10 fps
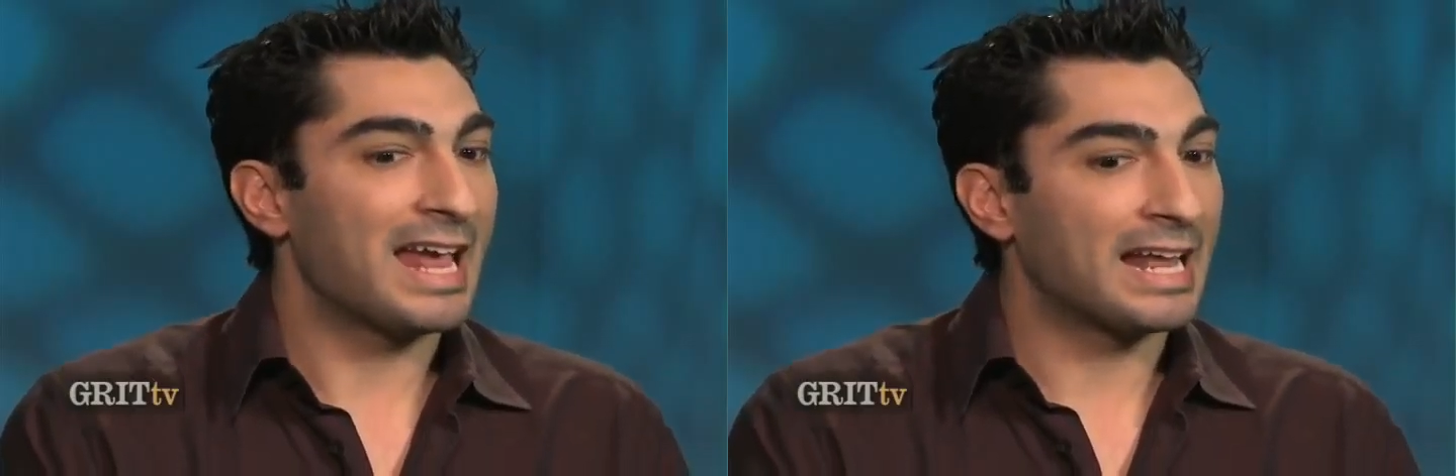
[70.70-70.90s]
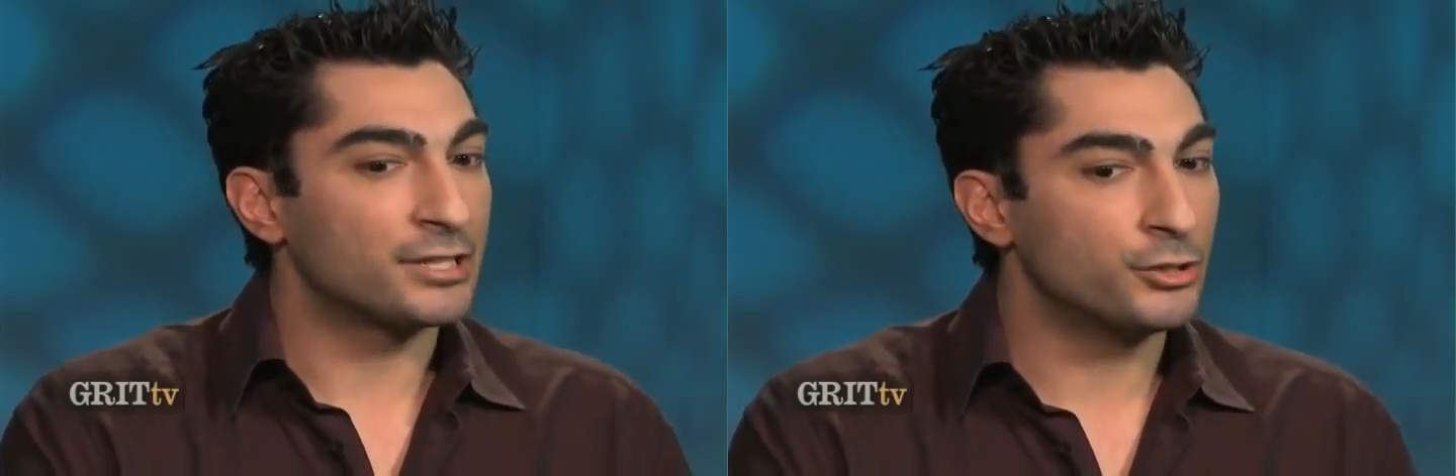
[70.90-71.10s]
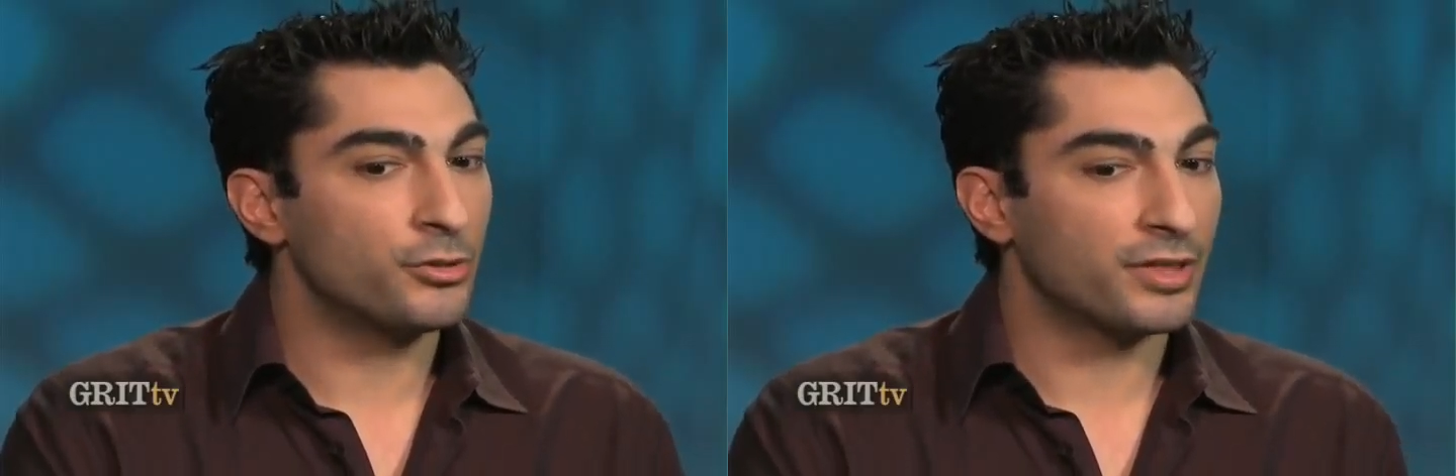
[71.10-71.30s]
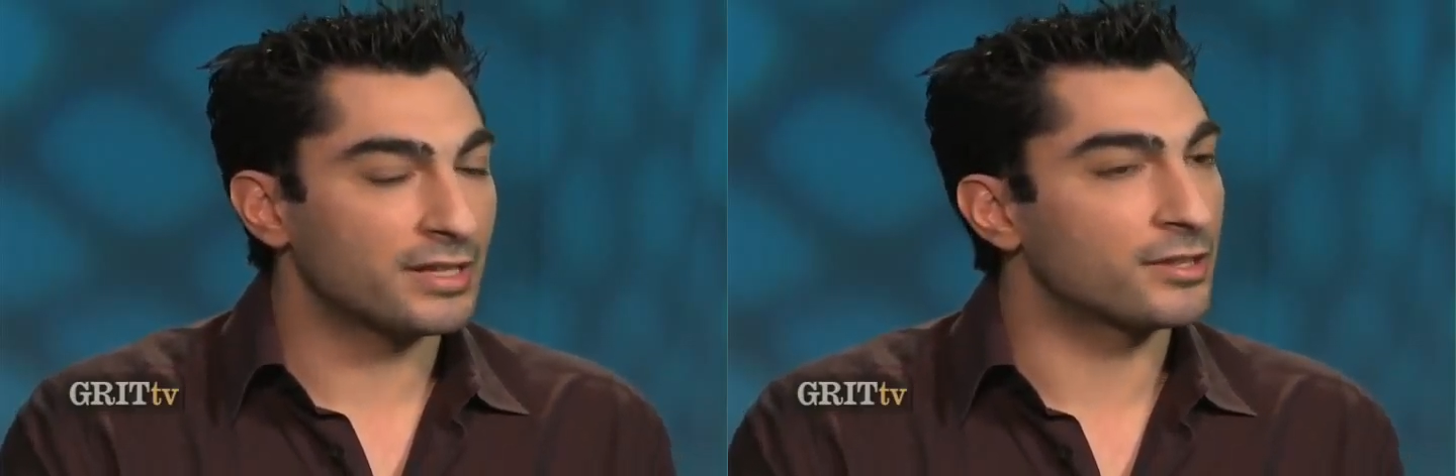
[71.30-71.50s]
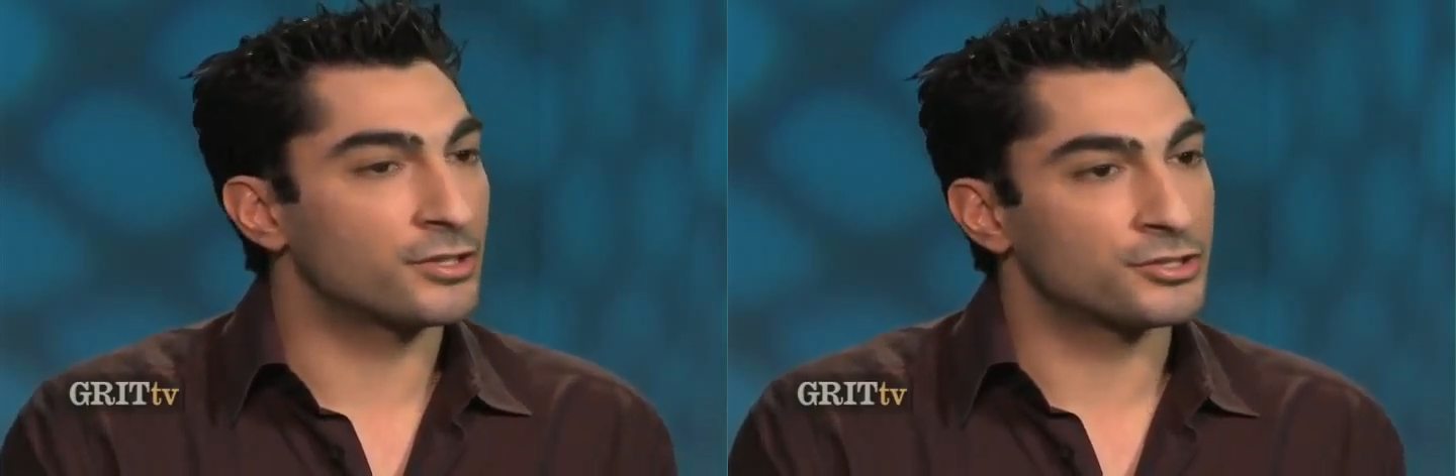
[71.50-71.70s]
and I do think
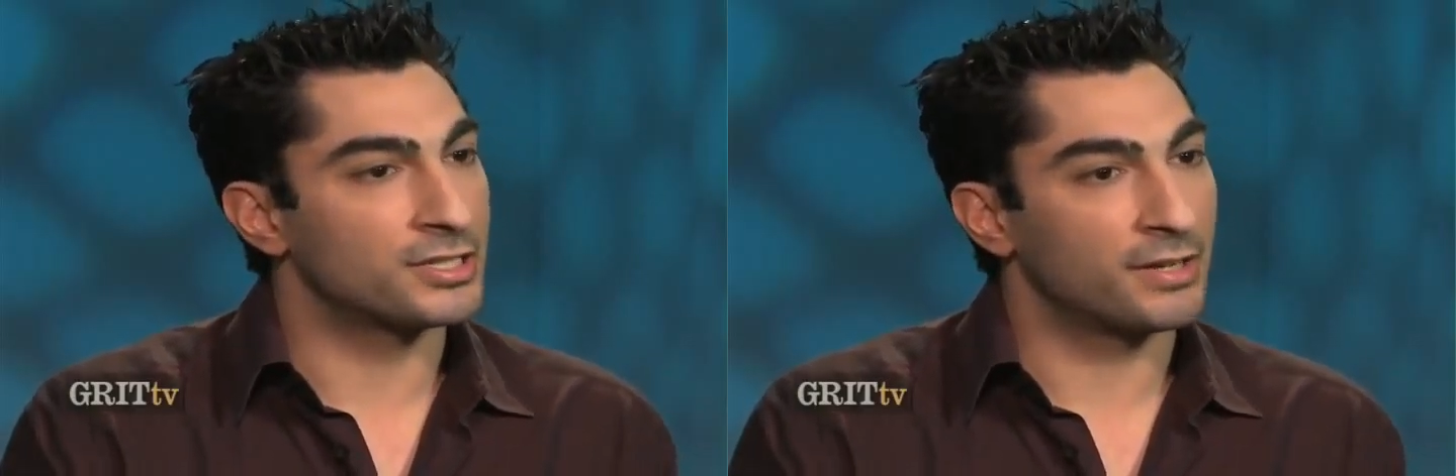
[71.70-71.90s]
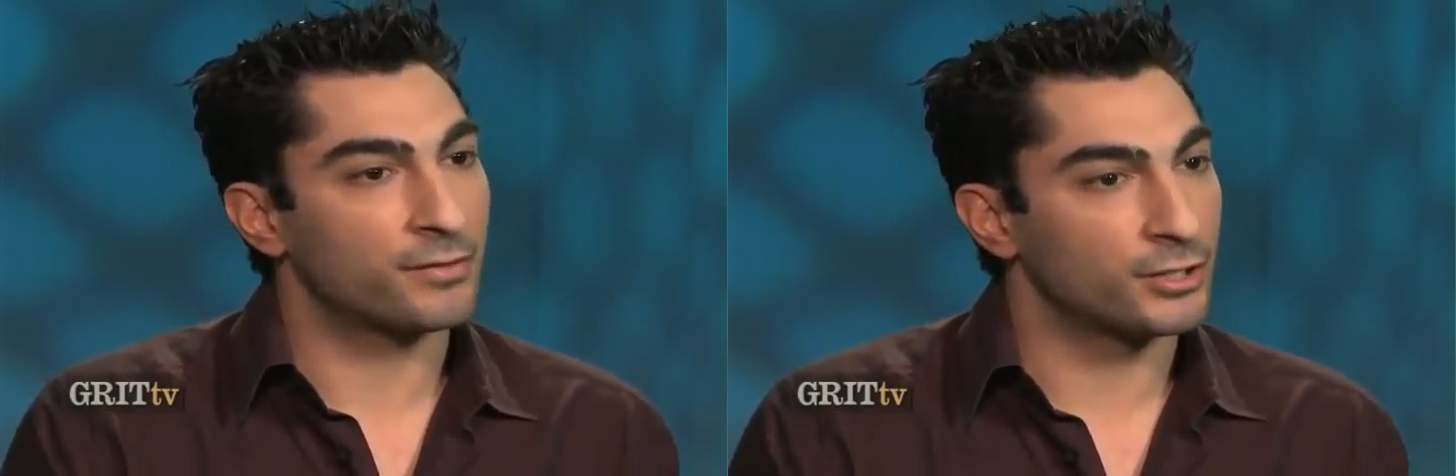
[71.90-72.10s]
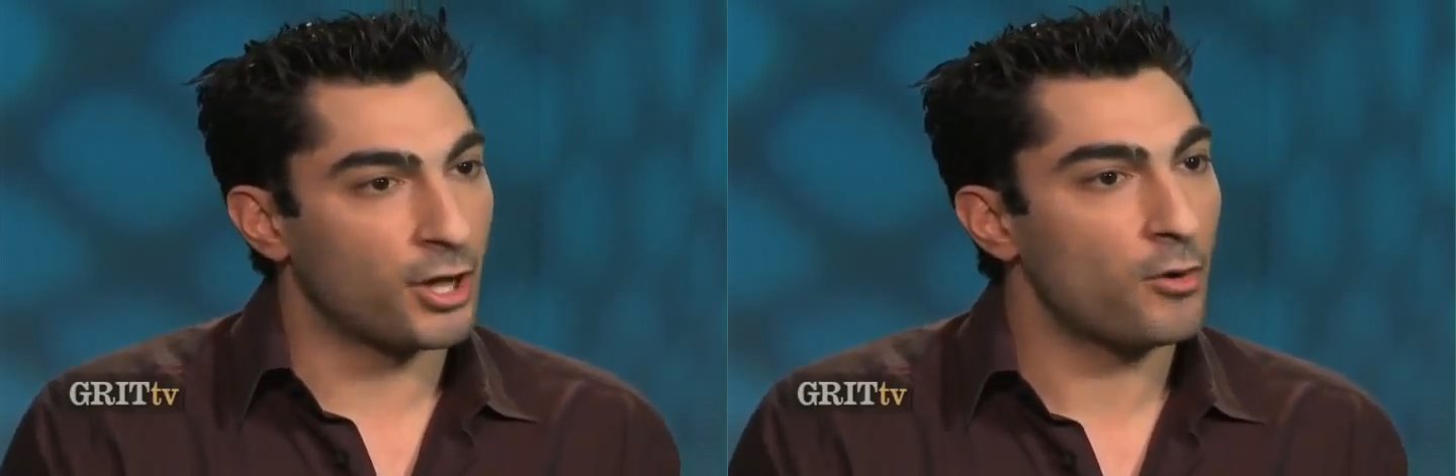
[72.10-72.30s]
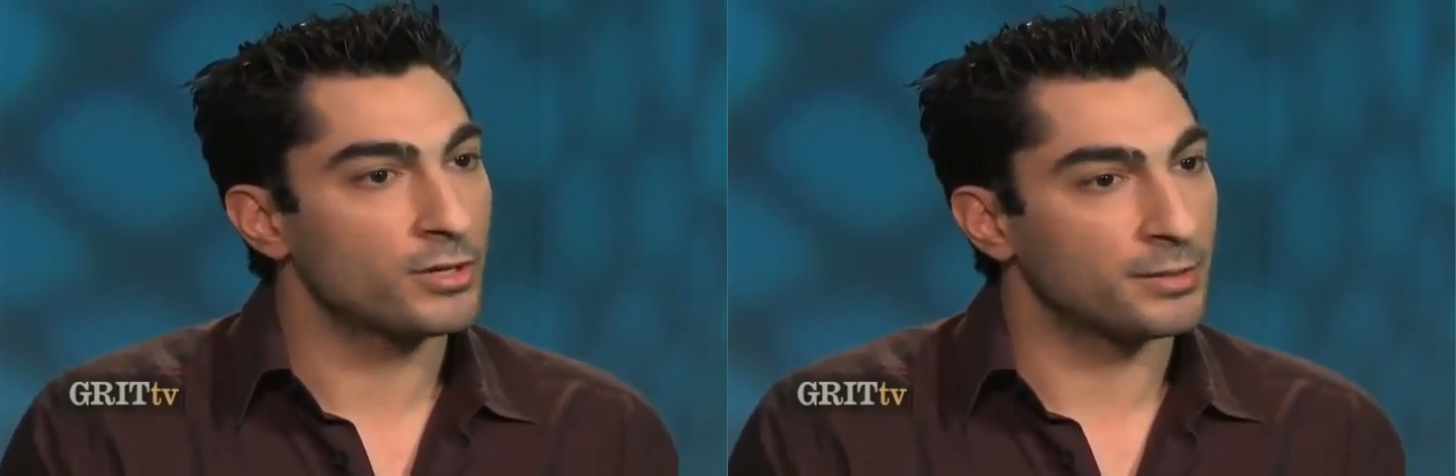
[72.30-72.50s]
that there's a different tone,